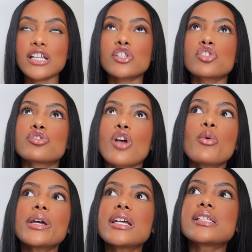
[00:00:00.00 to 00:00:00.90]
It's
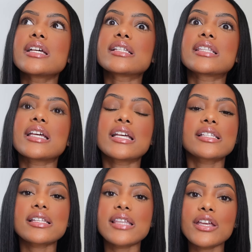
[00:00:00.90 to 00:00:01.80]
so easy. It's the
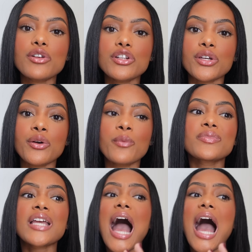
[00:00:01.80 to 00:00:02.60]
easiest thing you can do.